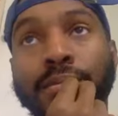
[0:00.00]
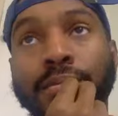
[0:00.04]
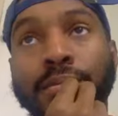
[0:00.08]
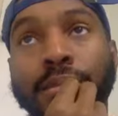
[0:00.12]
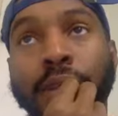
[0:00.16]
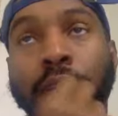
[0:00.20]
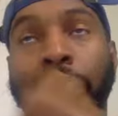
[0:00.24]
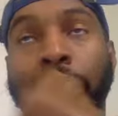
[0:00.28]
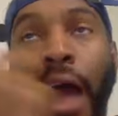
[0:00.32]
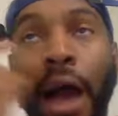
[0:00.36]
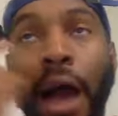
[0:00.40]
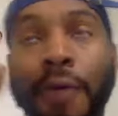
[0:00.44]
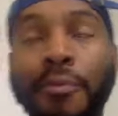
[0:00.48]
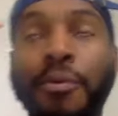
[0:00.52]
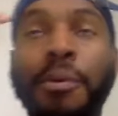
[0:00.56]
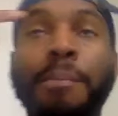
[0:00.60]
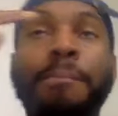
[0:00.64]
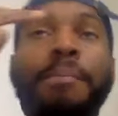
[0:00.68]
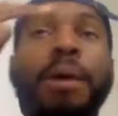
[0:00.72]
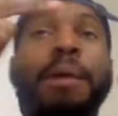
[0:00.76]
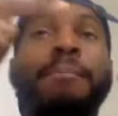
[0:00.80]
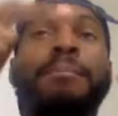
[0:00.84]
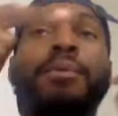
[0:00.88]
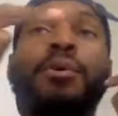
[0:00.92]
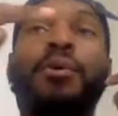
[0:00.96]
like, I
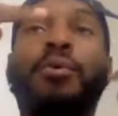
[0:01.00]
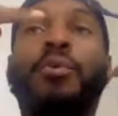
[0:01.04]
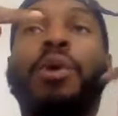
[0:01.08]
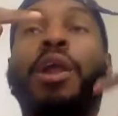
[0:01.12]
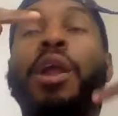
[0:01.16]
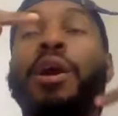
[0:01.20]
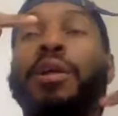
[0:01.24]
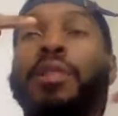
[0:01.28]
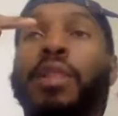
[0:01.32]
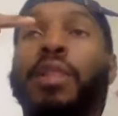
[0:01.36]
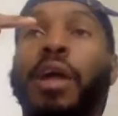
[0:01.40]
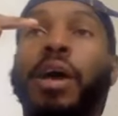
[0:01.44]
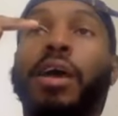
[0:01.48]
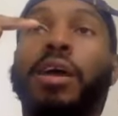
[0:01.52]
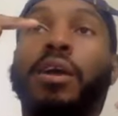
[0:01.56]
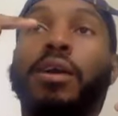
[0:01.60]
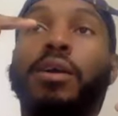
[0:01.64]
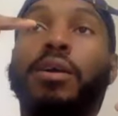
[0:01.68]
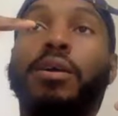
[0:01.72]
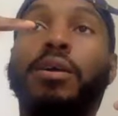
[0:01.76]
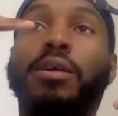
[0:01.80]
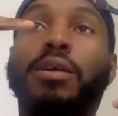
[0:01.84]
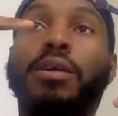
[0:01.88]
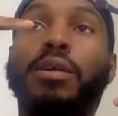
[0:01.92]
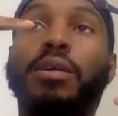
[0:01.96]
remember when
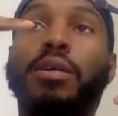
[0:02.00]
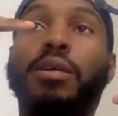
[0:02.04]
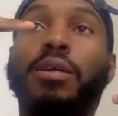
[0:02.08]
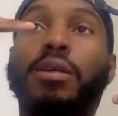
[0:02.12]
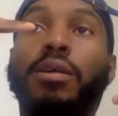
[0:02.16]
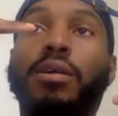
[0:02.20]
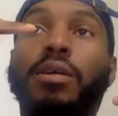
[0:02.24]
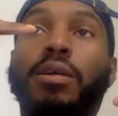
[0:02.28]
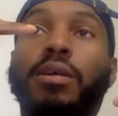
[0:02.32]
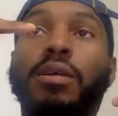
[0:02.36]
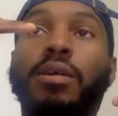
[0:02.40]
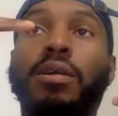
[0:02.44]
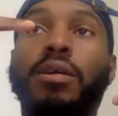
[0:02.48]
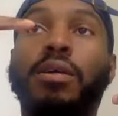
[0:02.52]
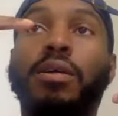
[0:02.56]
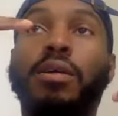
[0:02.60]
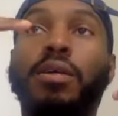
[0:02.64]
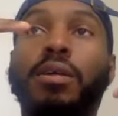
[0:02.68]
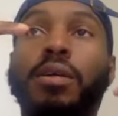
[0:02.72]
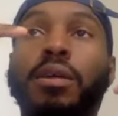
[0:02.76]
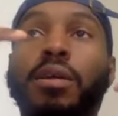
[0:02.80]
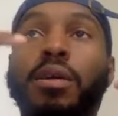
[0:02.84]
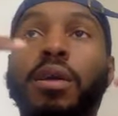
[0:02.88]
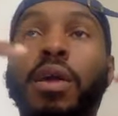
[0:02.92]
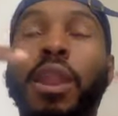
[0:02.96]

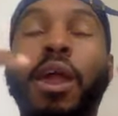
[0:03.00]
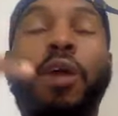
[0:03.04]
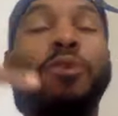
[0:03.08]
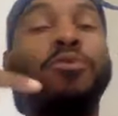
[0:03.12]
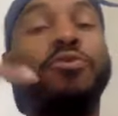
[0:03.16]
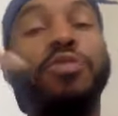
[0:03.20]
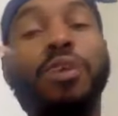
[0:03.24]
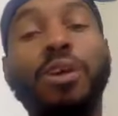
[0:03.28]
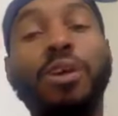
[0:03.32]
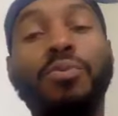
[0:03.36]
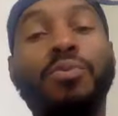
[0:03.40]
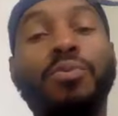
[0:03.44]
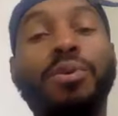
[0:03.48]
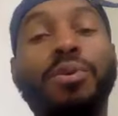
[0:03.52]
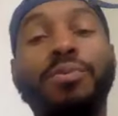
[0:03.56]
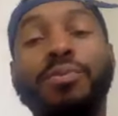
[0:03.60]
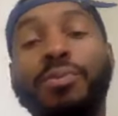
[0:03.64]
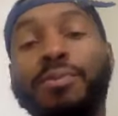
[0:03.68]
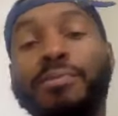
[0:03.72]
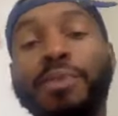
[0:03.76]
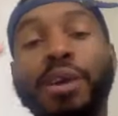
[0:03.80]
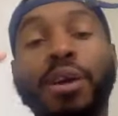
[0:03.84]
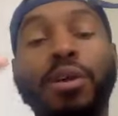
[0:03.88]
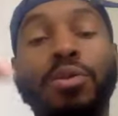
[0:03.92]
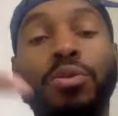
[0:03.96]
and I don't think we were
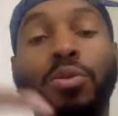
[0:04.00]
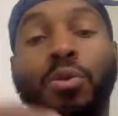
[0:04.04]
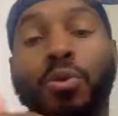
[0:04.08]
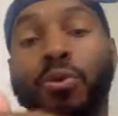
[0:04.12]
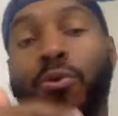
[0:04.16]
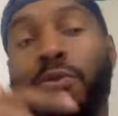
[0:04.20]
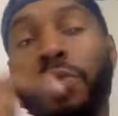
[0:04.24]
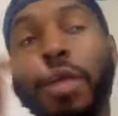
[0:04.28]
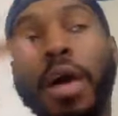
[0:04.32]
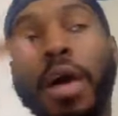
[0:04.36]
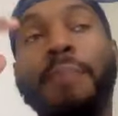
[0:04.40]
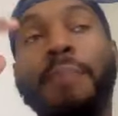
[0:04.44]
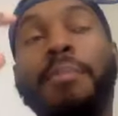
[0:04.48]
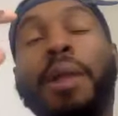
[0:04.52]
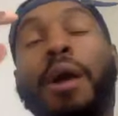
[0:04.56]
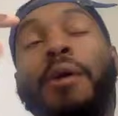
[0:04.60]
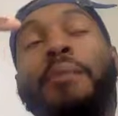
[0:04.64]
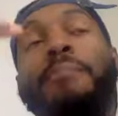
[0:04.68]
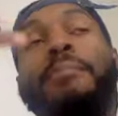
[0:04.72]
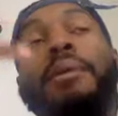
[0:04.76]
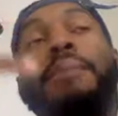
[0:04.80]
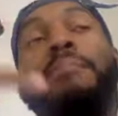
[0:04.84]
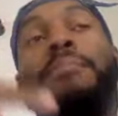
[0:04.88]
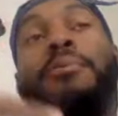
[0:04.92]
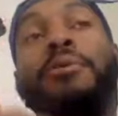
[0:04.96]
being told that, but I
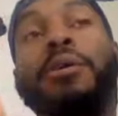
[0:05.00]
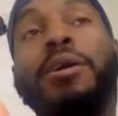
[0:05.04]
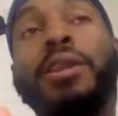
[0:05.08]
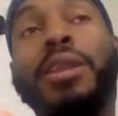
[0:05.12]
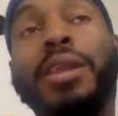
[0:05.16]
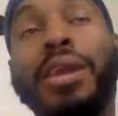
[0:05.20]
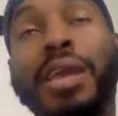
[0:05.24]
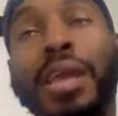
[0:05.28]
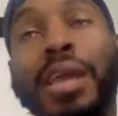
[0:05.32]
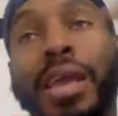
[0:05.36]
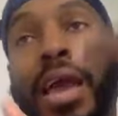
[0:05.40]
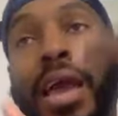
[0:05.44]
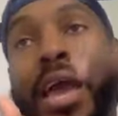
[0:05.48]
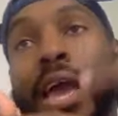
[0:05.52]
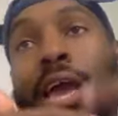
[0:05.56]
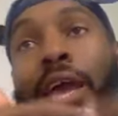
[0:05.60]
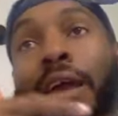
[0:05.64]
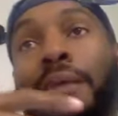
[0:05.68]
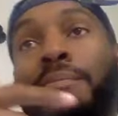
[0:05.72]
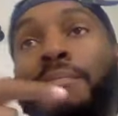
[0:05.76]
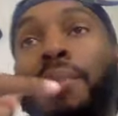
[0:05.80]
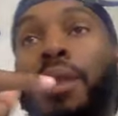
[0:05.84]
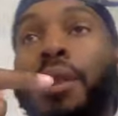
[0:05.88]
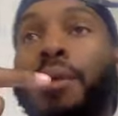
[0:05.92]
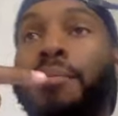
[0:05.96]
remember in the
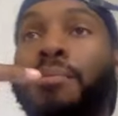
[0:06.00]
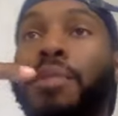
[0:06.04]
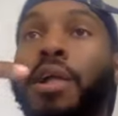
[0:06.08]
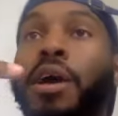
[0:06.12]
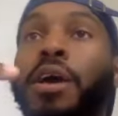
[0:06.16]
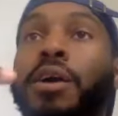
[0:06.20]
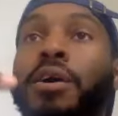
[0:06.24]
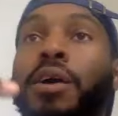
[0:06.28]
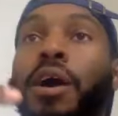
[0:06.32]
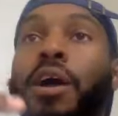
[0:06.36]
game, and I'm like,